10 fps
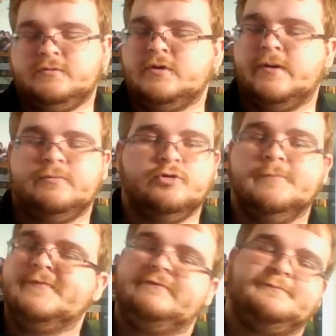a
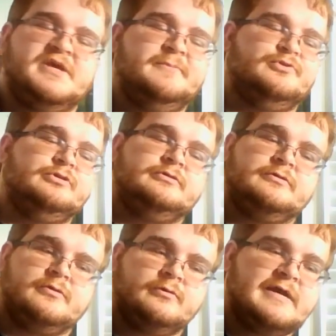group of
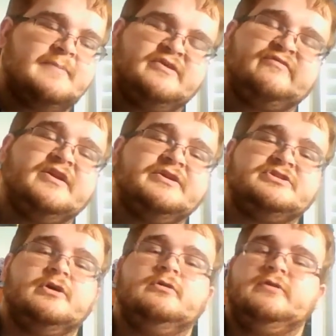people grabbed the Infinity
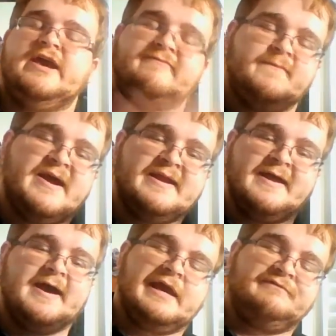Stone, everybody
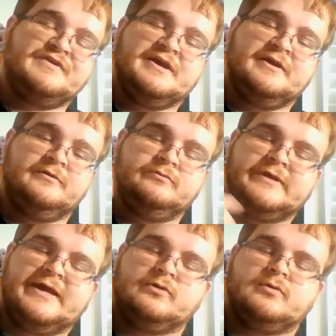died. And then
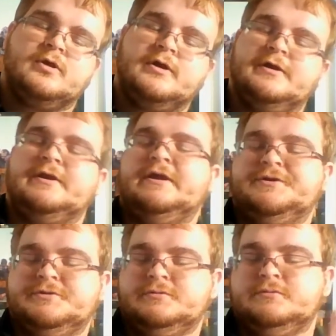later on,
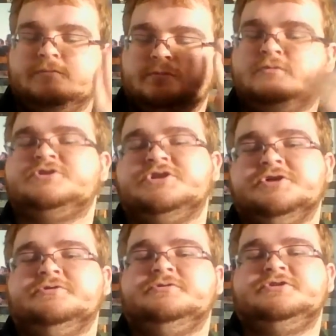it
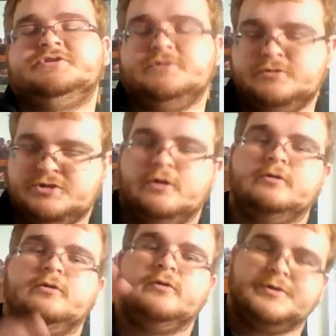shows
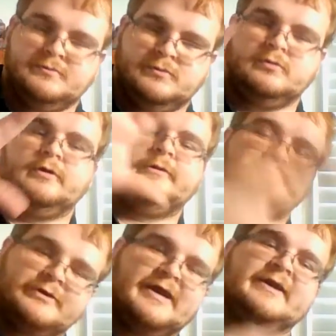Star-Lord, Gamora,
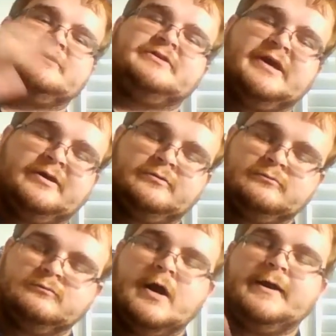Drax,
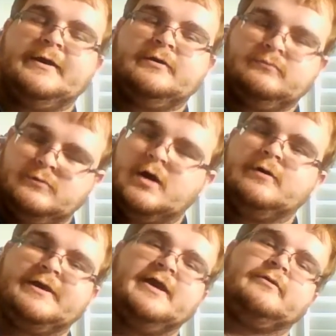and Rocket
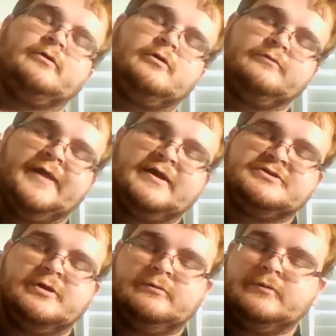all together holding that
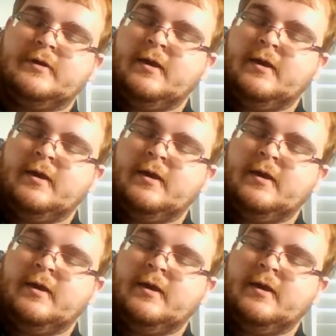stone.